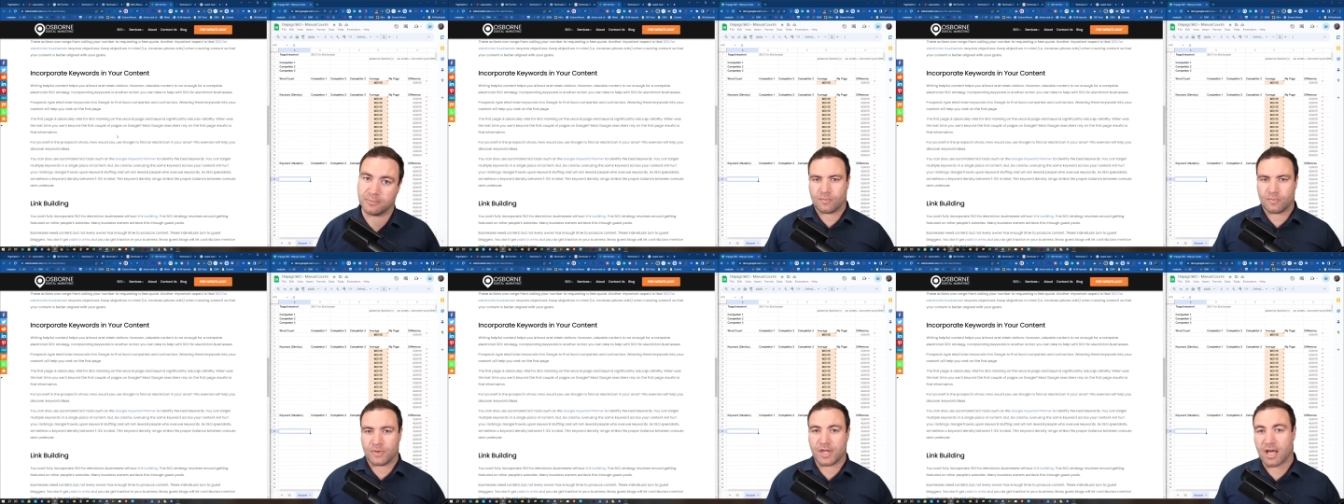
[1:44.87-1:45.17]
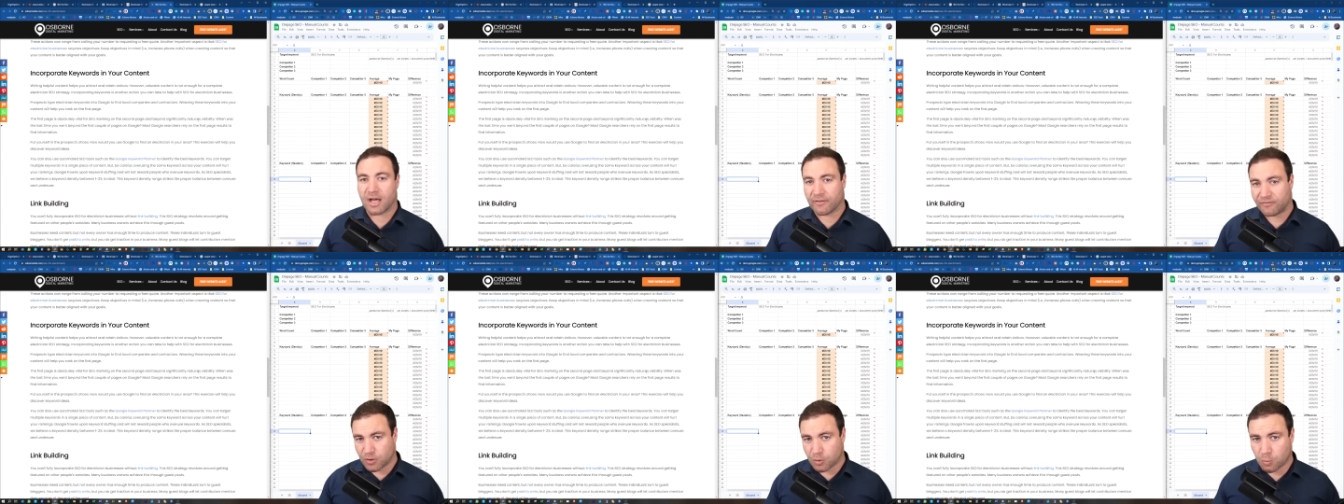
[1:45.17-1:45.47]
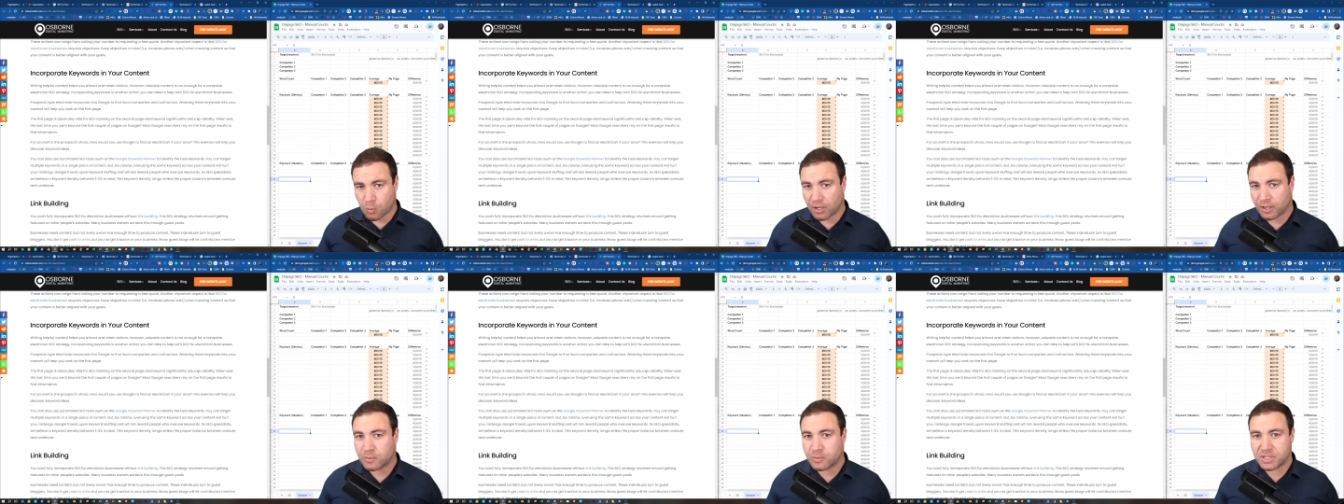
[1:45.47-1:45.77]
Now, if you
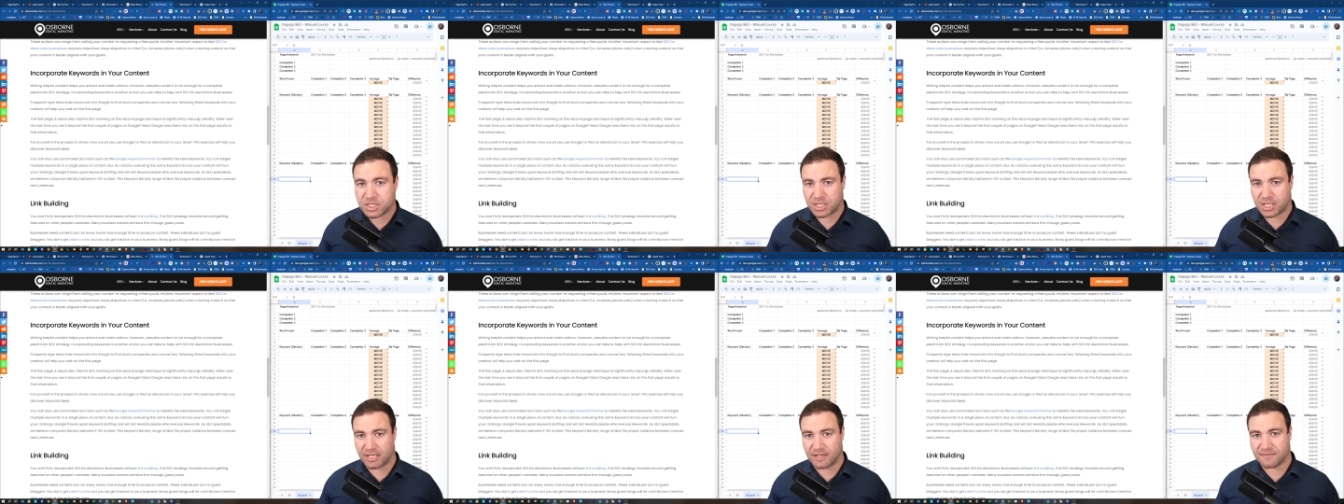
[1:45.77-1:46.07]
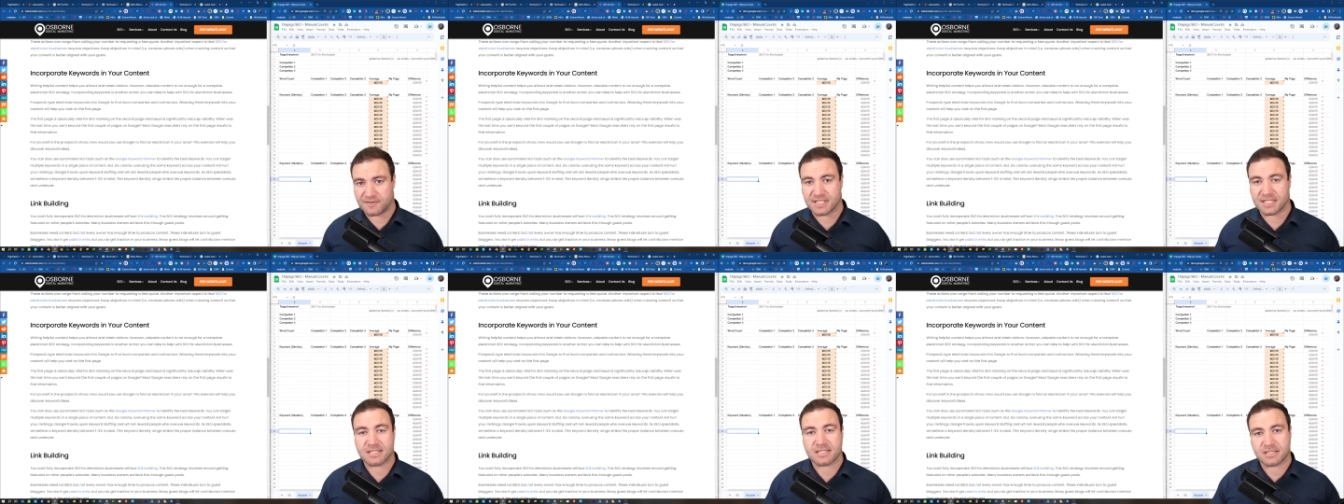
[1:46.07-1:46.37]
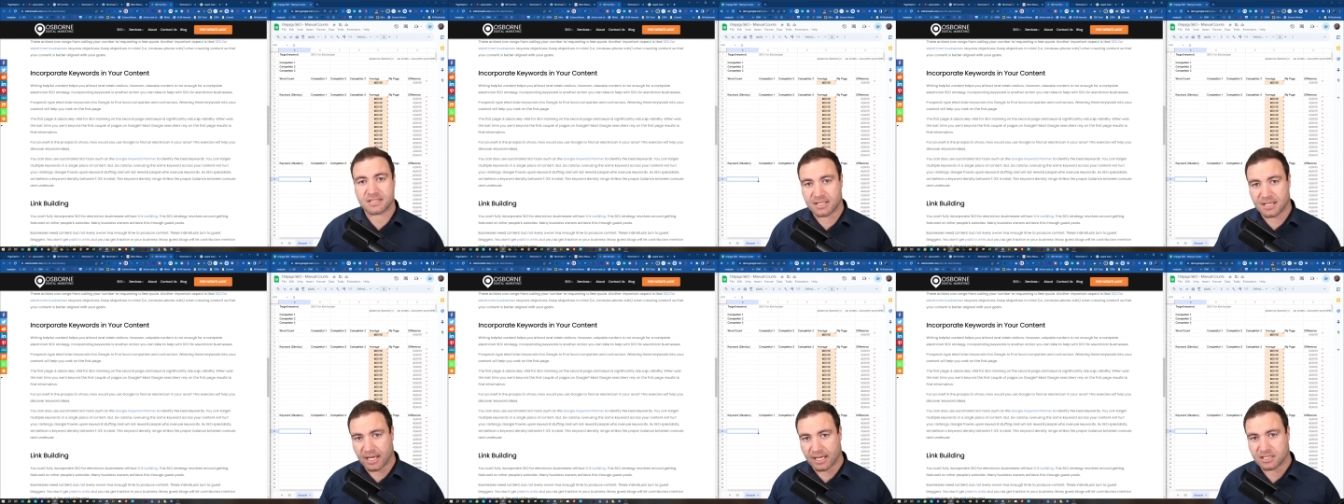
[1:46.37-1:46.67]
want to achieve
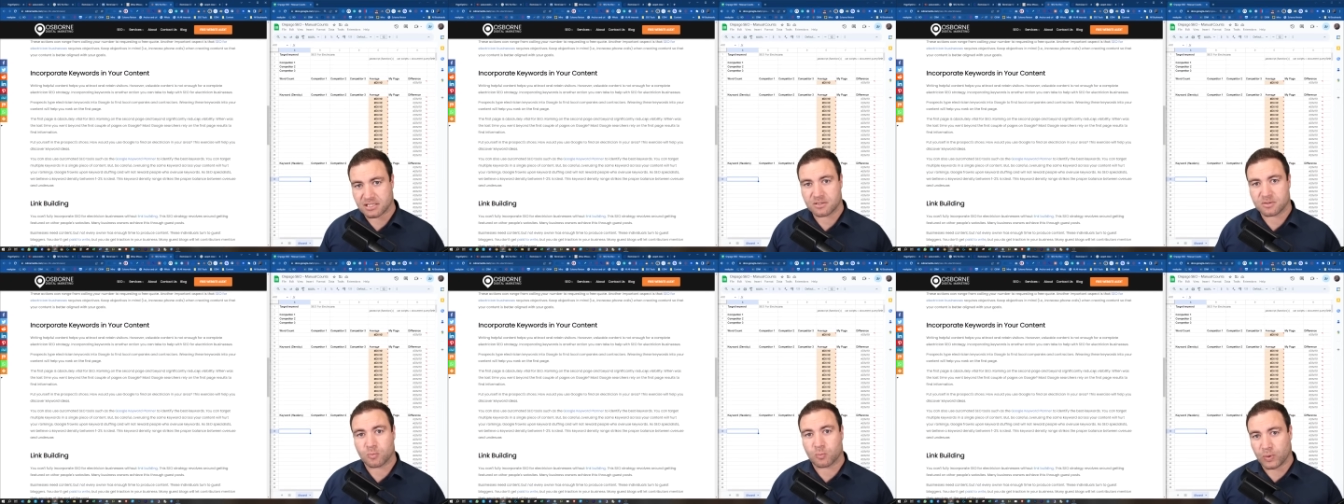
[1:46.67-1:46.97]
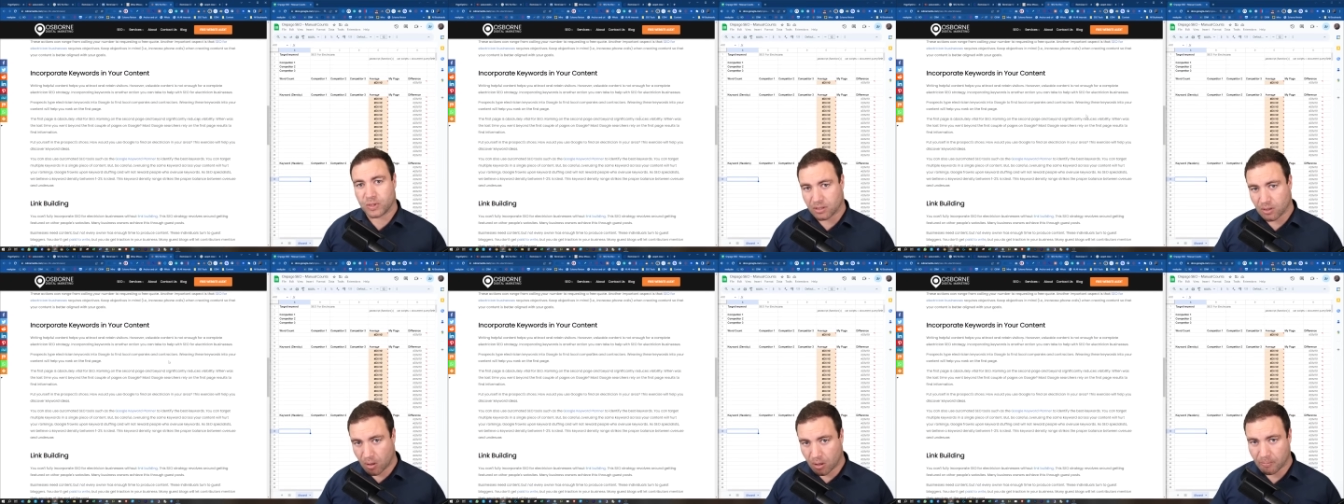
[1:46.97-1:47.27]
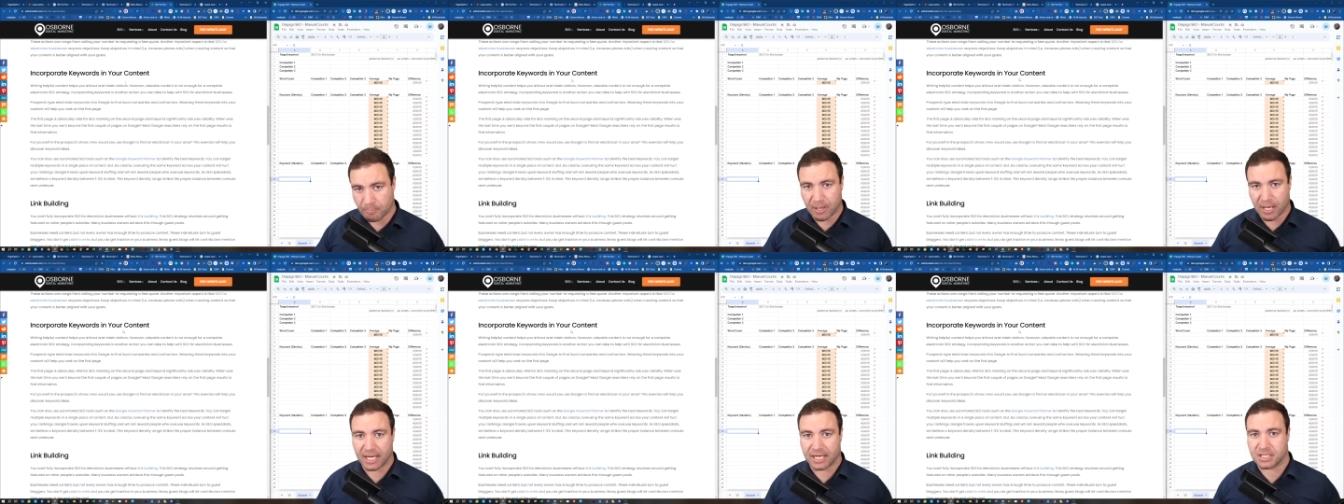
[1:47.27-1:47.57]
success with on
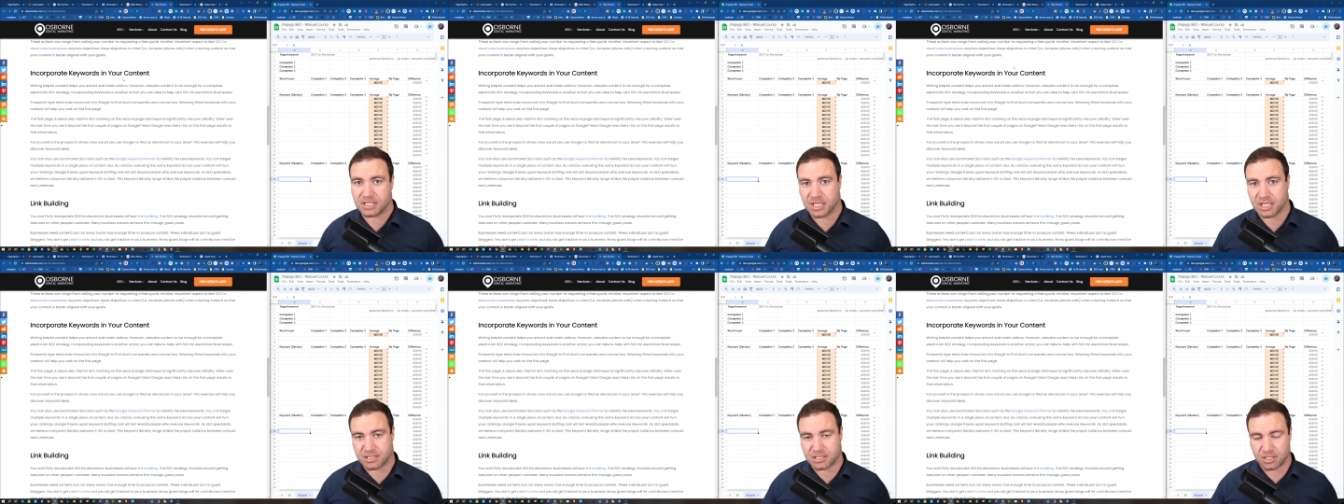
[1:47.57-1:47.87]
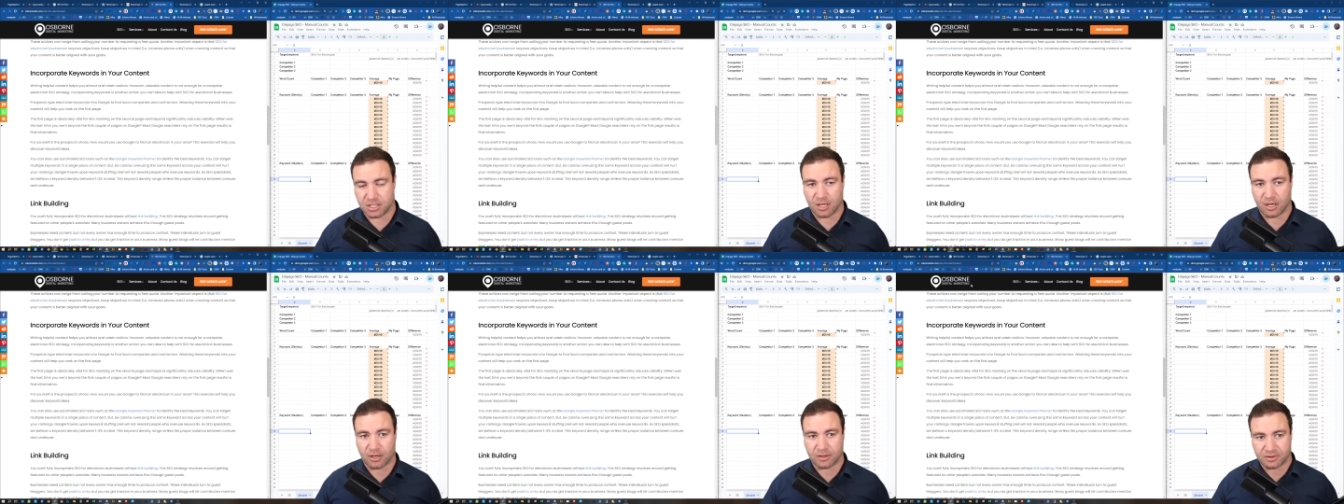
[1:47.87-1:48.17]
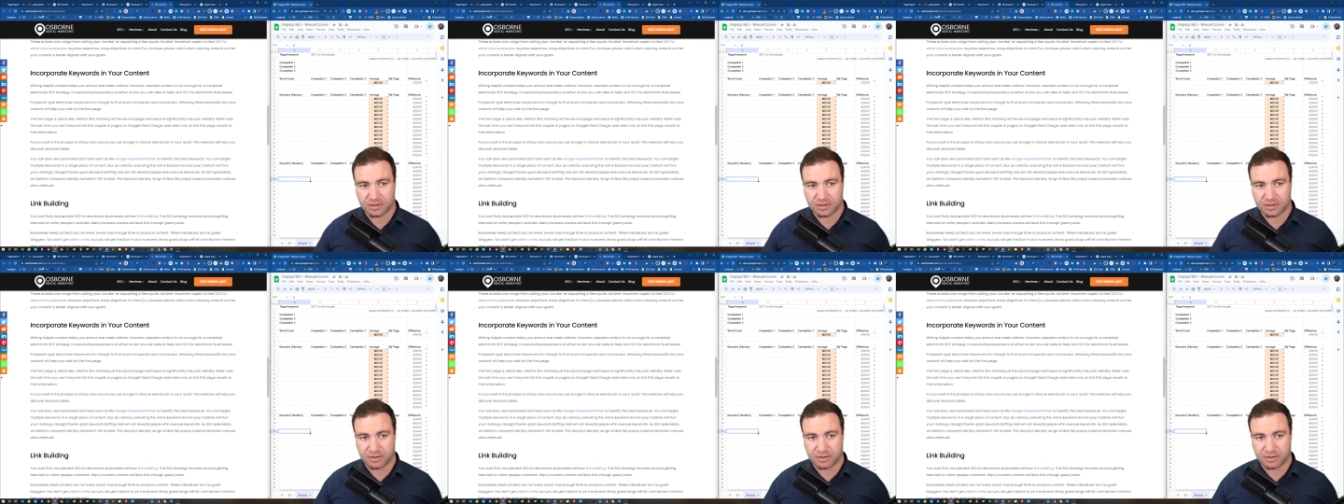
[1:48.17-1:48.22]
page SEO,